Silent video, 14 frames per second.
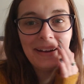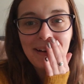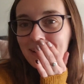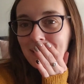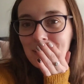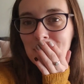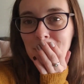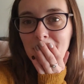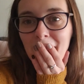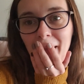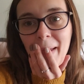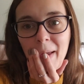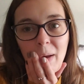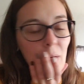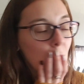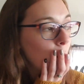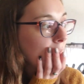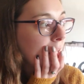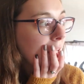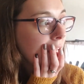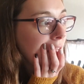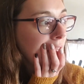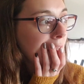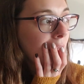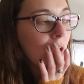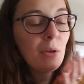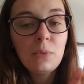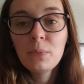um, we
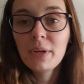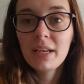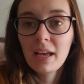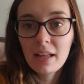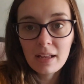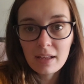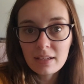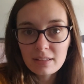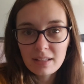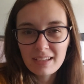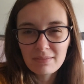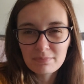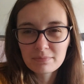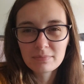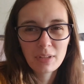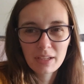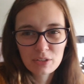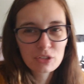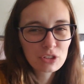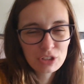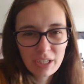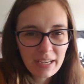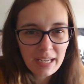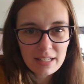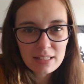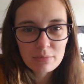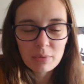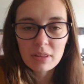went and had like lunch, I
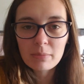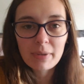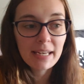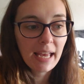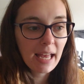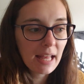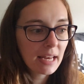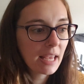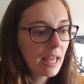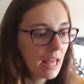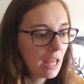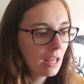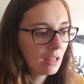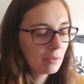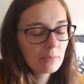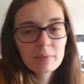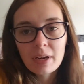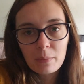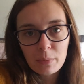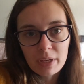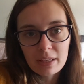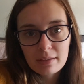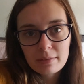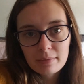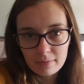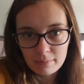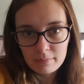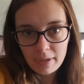guess, with my dad. Not we.
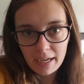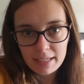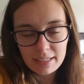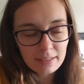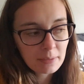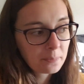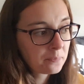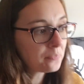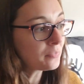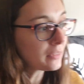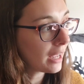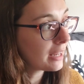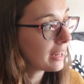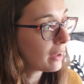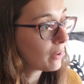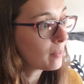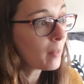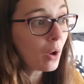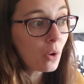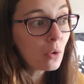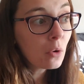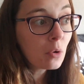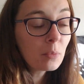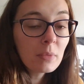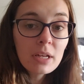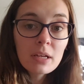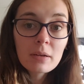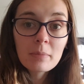I did. And now I'm home.
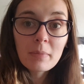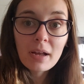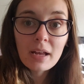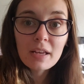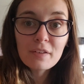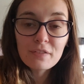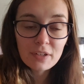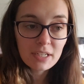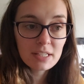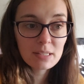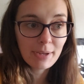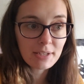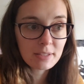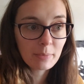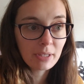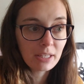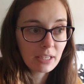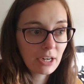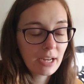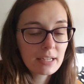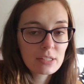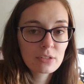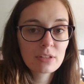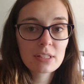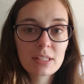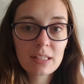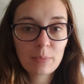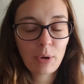My friend is about to be here. And so
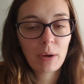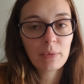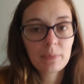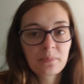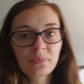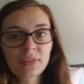this is the problem.